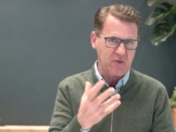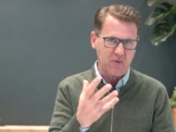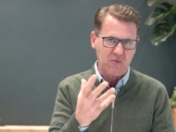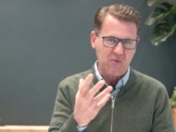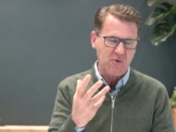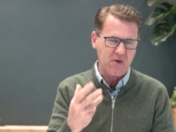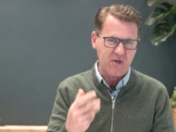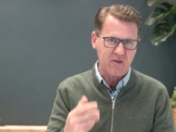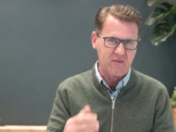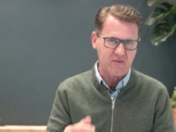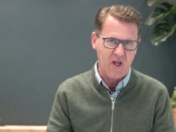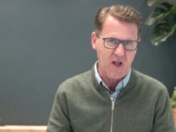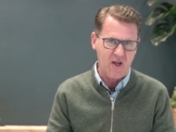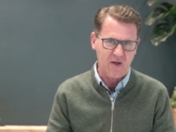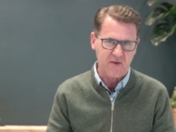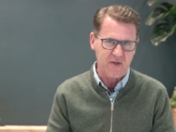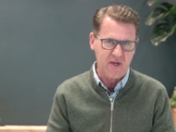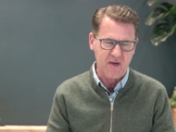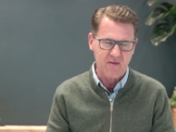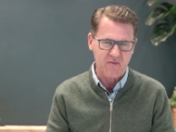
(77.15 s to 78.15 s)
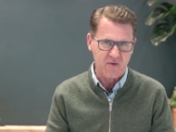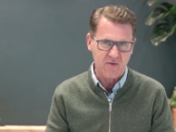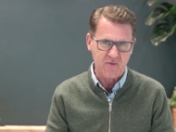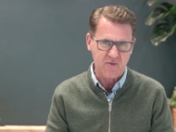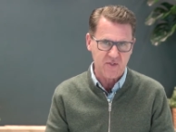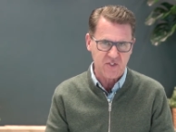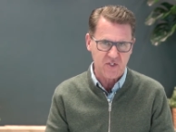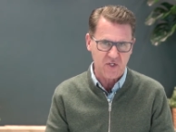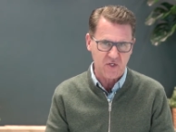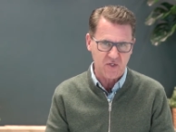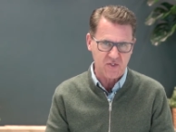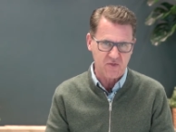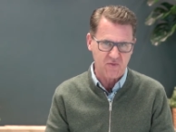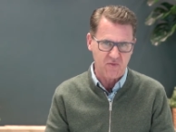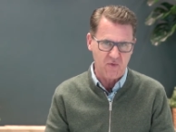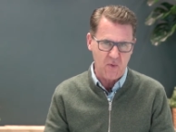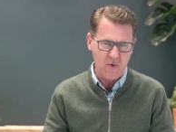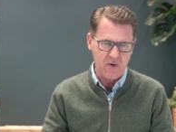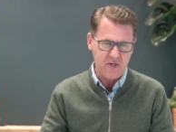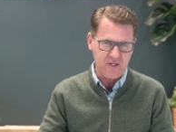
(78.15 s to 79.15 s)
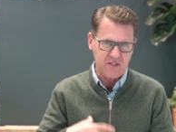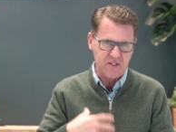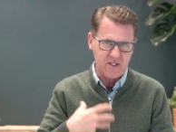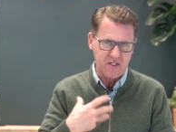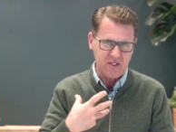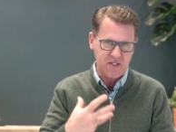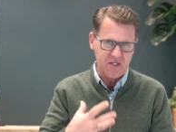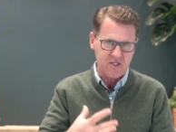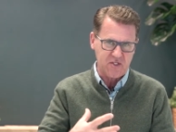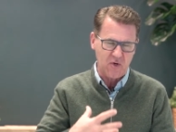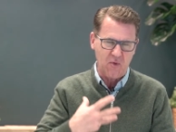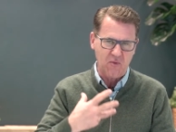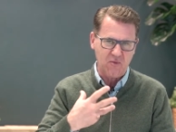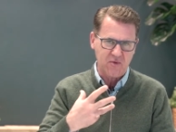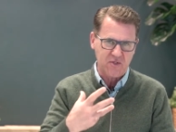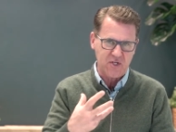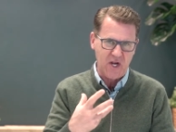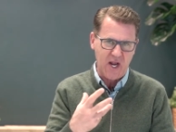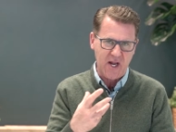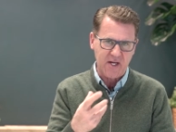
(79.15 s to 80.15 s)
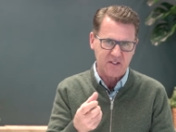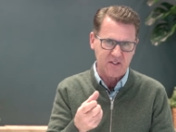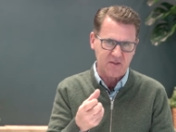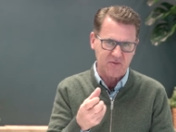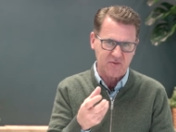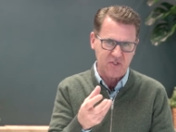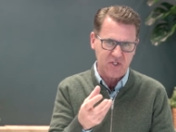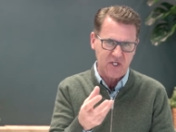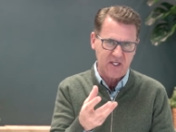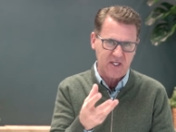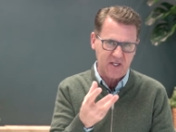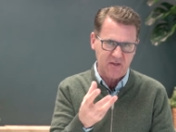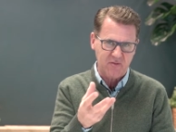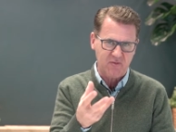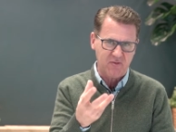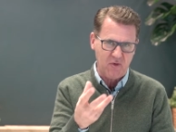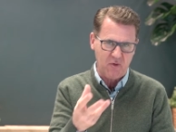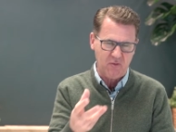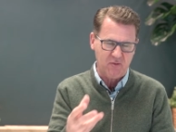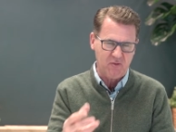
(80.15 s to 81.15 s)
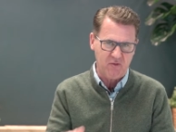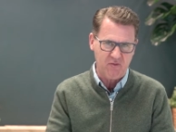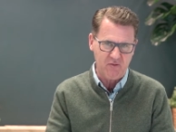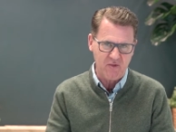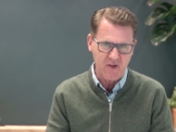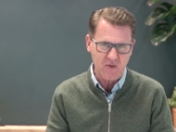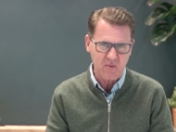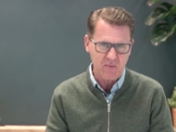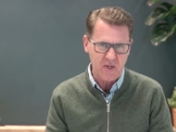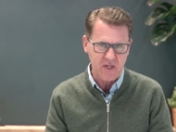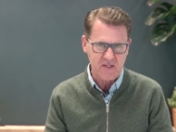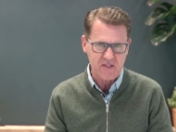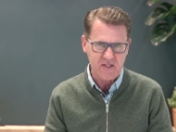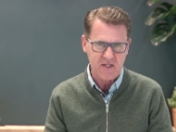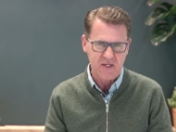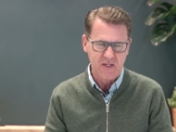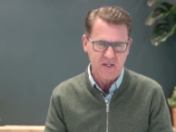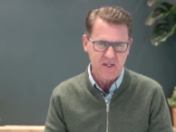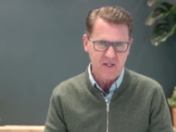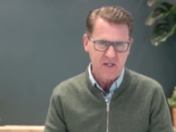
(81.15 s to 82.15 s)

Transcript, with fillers: The Word of God never returns void, it is always active, seeking for fulfillment